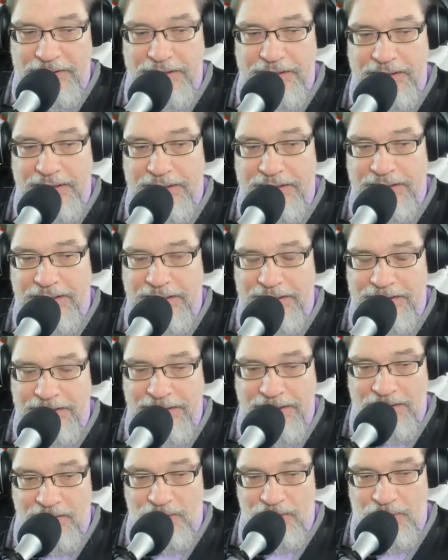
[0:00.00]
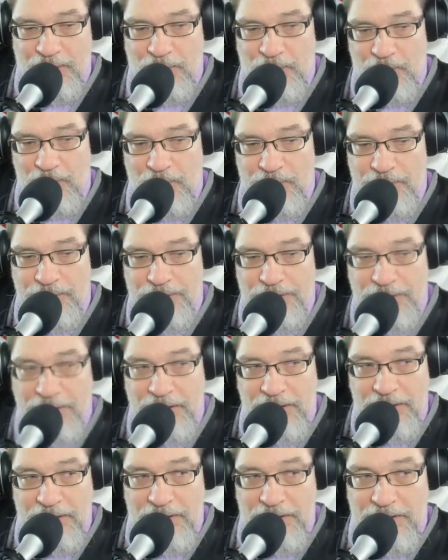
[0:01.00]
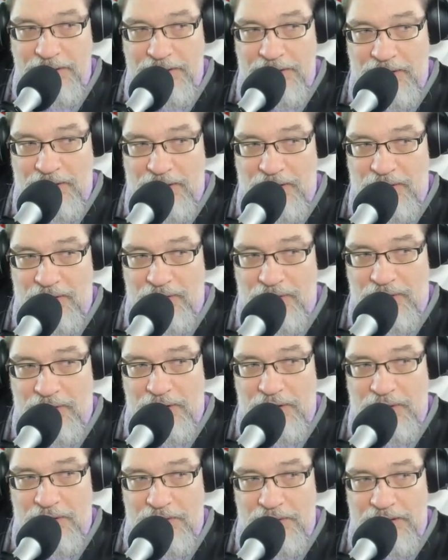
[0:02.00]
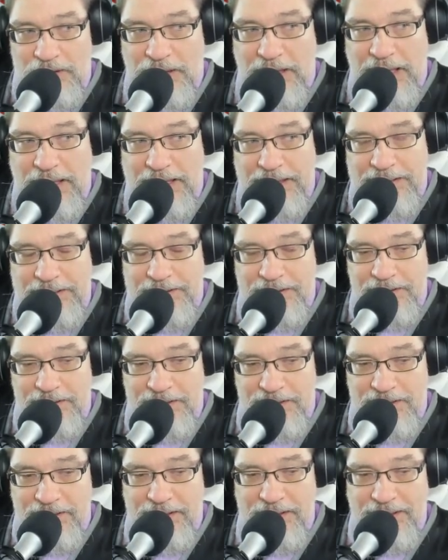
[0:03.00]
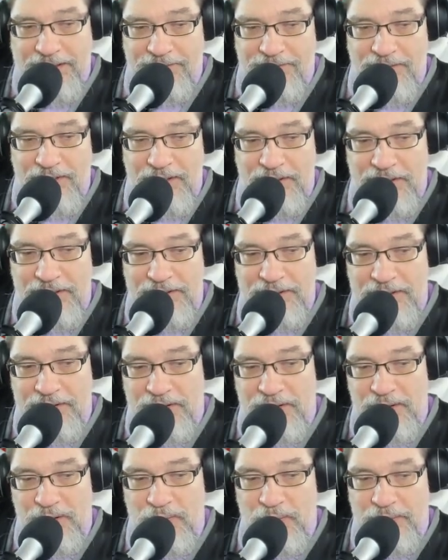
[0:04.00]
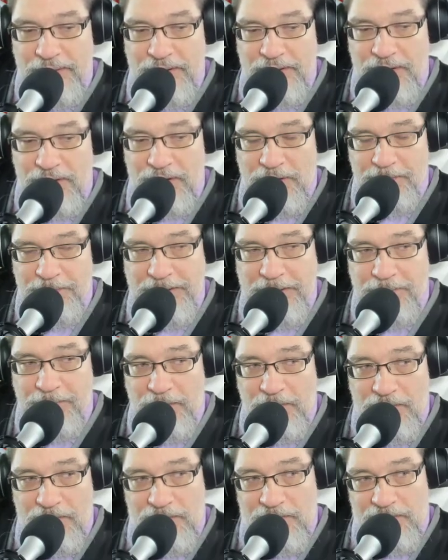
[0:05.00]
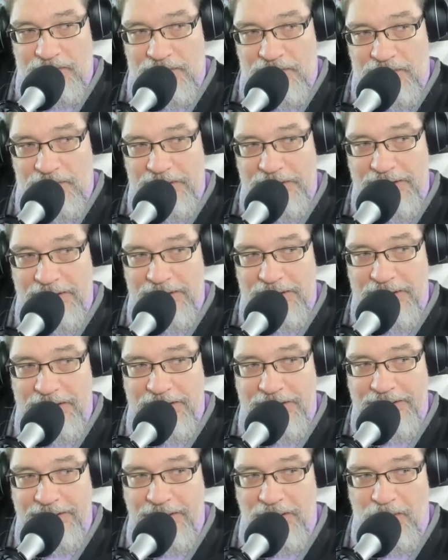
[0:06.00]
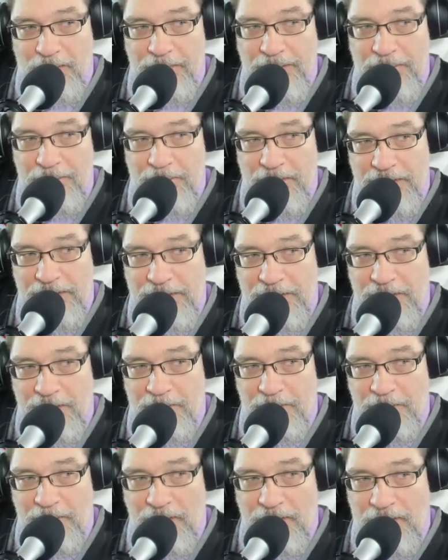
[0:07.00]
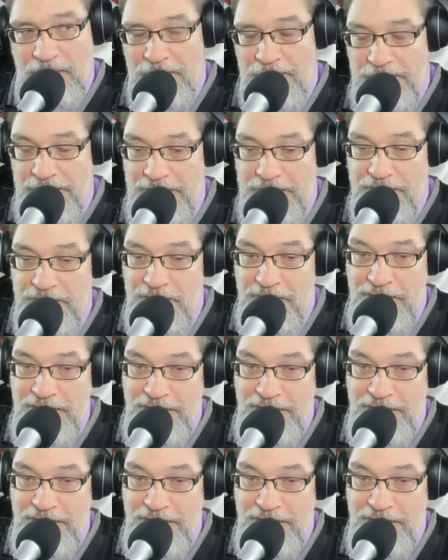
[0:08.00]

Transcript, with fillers: can test out tools over skies that have nothing to do with your people. You can just kill people that don't belong to you.